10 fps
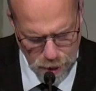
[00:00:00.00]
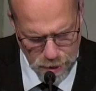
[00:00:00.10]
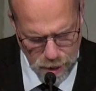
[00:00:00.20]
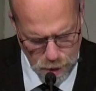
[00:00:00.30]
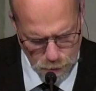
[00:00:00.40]

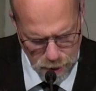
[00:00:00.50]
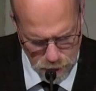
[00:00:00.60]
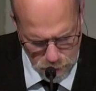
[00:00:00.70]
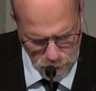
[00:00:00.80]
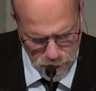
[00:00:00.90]
that you would
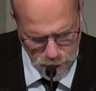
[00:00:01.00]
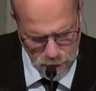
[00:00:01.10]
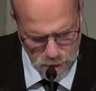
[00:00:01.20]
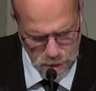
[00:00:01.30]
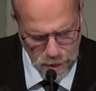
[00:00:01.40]
encourage
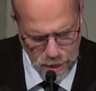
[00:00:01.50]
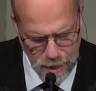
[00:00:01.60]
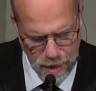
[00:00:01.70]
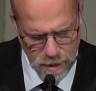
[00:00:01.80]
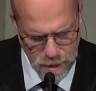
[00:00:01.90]
us
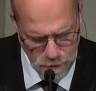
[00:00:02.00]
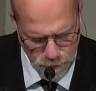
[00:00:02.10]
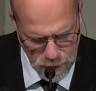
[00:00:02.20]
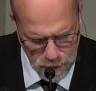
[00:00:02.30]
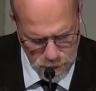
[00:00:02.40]
and
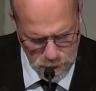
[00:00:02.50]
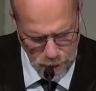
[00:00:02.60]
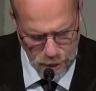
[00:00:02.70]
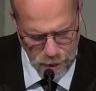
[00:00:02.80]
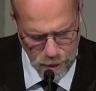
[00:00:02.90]
convict
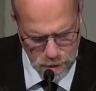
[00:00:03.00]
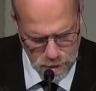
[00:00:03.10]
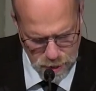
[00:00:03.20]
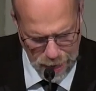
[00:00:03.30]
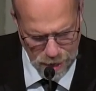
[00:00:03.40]

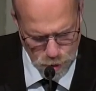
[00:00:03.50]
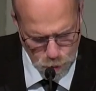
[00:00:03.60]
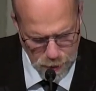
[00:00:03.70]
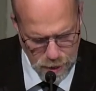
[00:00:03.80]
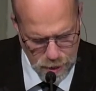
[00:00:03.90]
us as
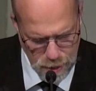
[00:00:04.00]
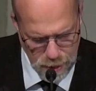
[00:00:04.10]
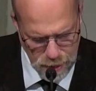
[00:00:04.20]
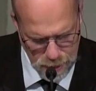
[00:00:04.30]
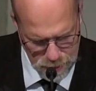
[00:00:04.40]
we
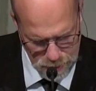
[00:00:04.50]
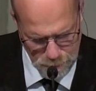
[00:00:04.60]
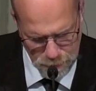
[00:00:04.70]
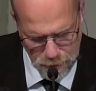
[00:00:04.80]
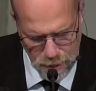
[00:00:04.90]
need it.
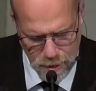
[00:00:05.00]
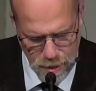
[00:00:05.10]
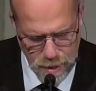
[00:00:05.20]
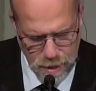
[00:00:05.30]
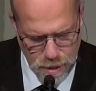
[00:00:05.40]

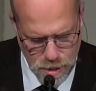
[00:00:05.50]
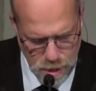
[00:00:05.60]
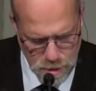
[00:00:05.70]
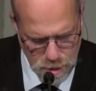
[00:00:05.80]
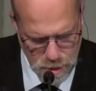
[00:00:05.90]
In
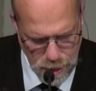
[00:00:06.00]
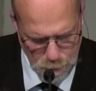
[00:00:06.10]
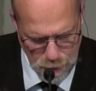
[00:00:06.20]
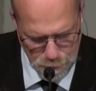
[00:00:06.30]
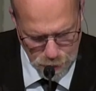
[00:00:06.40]
Jesus' name
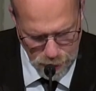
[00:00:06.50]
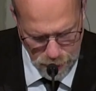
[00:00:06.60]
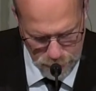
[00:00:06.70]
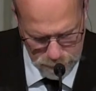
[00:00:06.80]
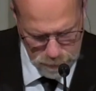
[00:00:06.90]
we
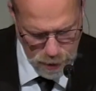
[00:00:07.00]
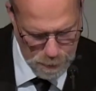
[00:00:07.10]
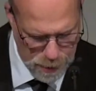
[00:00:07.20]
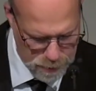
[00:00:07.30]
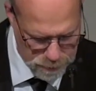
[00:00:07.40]
pray. Amen.